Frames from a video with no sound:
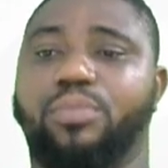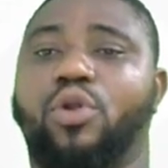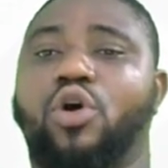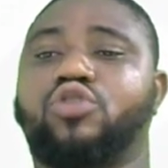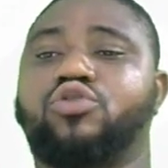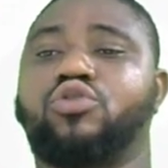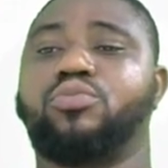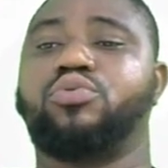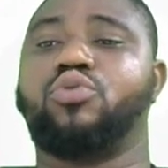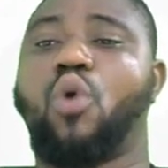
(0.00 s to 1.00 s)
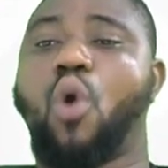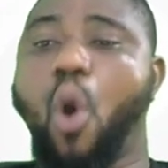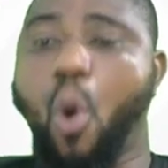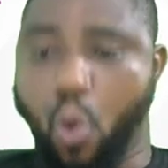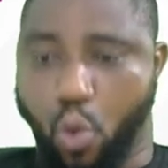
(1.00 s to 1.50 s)
Blood group
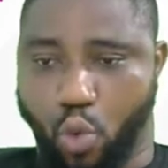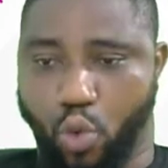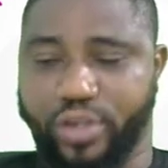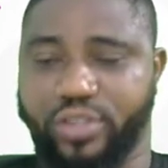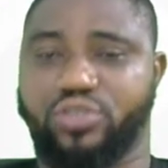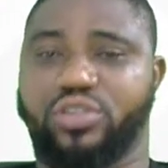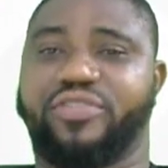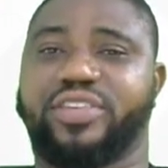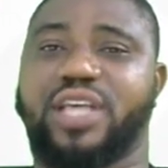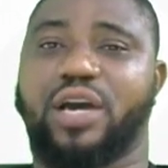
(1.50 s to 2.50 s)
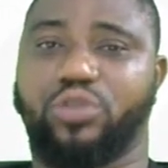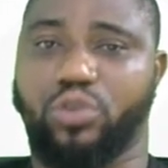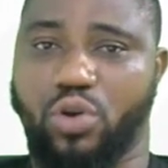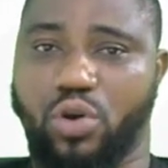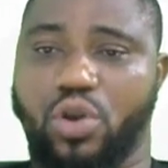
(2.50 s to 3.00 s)
O is universal
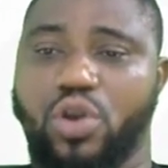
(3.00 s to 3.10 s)
donor.